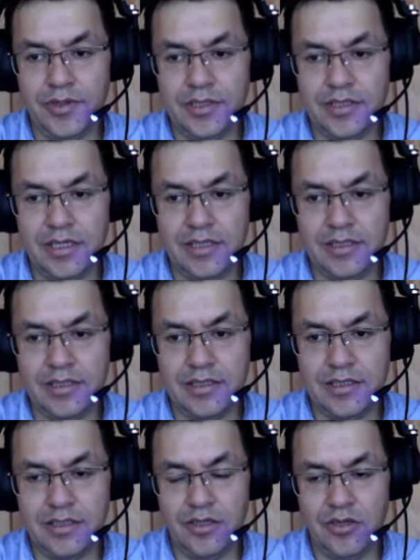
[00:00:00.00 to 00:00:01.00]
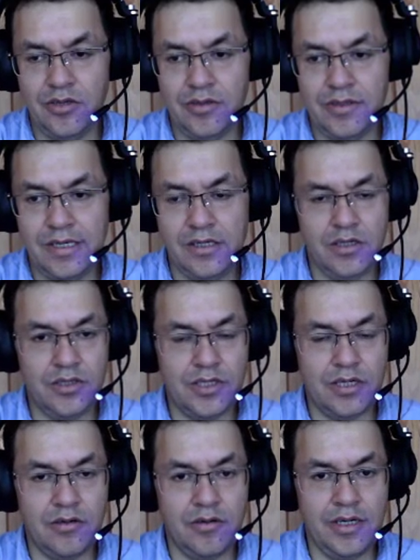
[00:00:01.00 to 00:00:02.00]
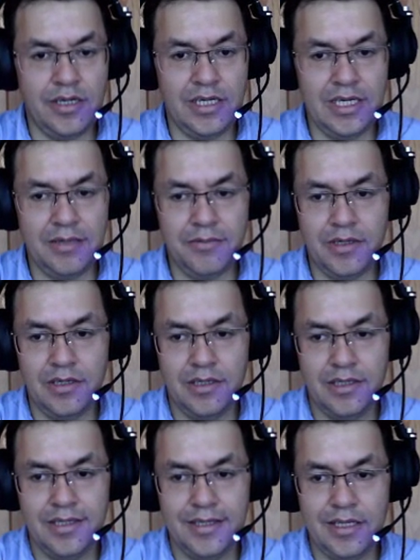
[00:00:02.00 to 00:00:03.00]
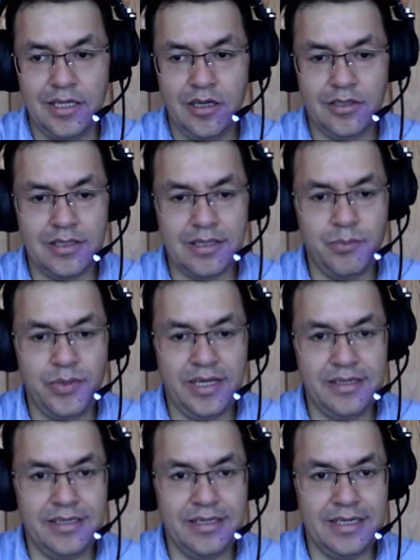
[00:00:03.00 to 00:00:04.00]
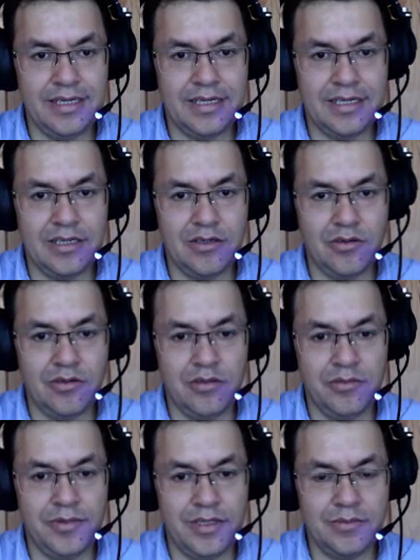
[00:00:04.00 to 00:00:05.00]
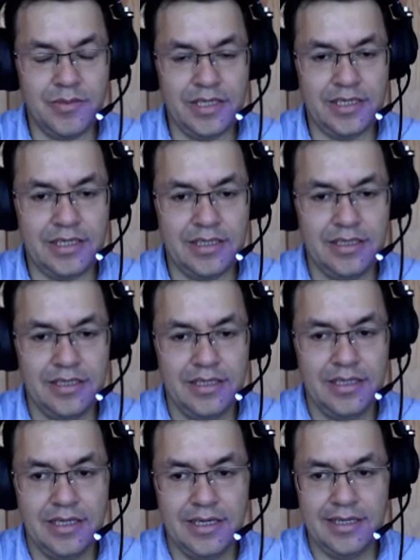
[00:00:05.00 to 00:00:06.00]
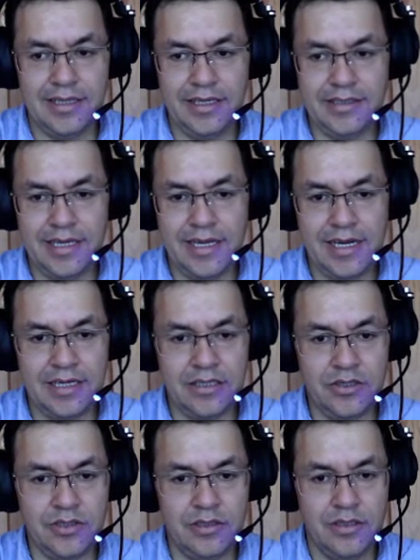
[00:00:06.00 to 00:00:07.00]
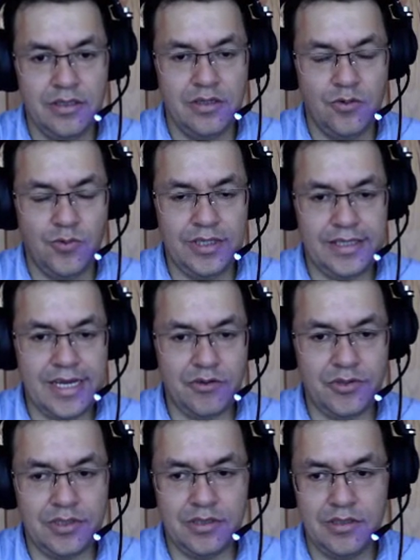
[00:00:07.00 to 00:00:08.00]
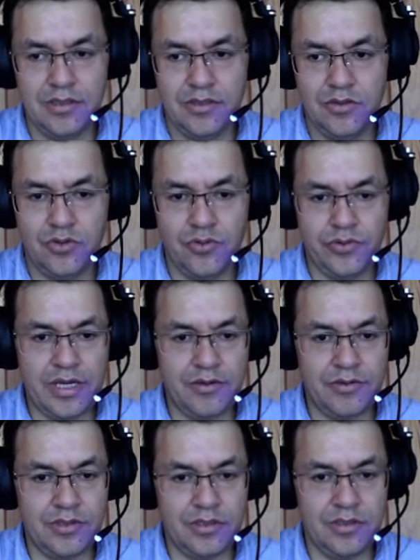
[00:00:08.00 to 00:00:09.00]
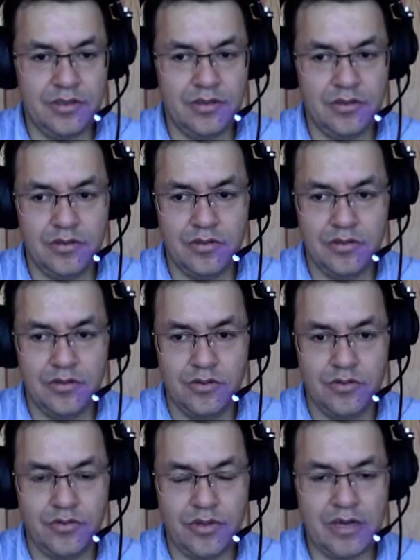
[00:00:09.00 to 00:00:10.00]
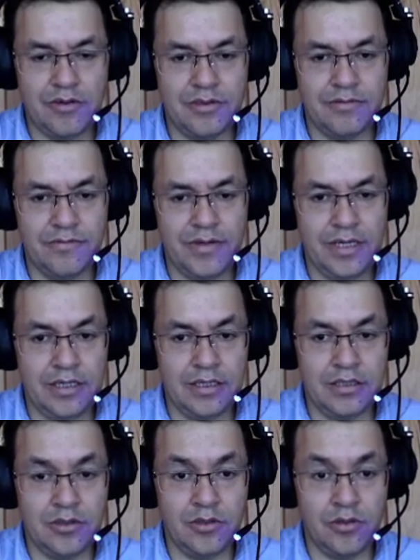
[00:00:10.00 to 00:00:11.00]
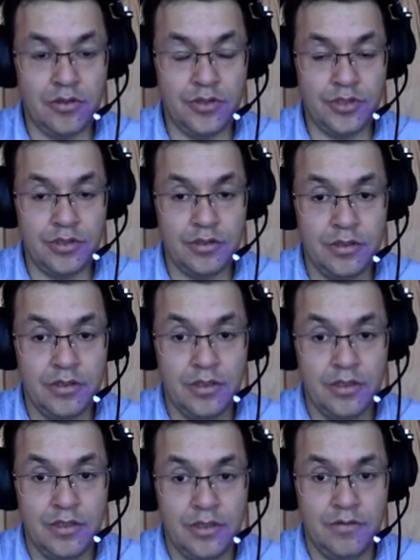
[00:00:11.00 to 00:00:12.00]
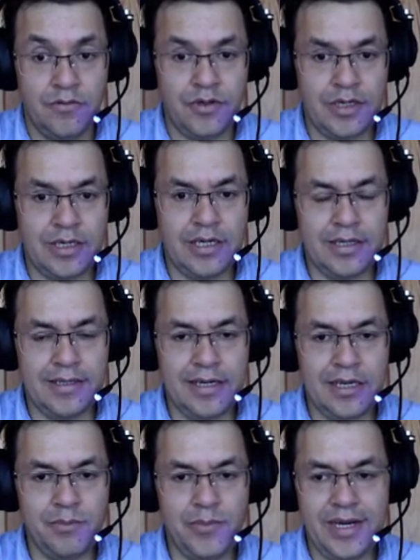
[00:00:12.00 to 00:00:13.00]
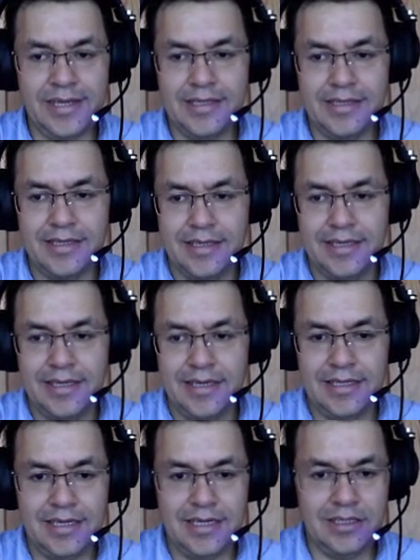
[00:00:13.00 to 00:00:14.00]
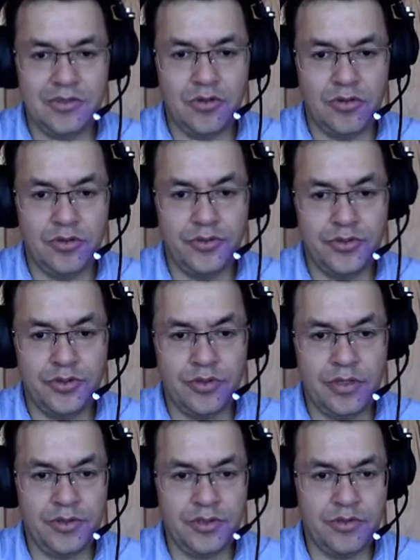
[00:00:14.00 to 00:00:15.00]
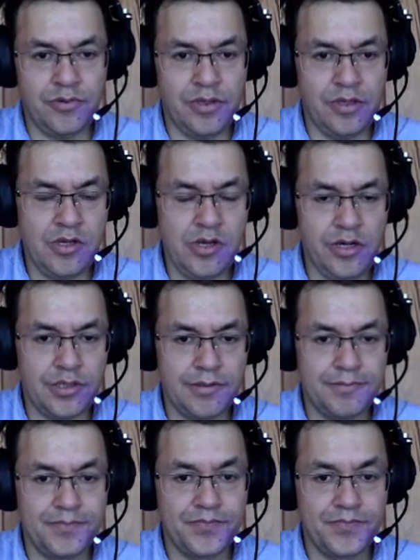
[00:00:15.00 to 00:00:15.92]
since, you know, 10 years ago, I never lost a penny in a car, always making at least 800, 1,000, 2,000, $2,500 for a car that I bought and then I sold. So that was through the years.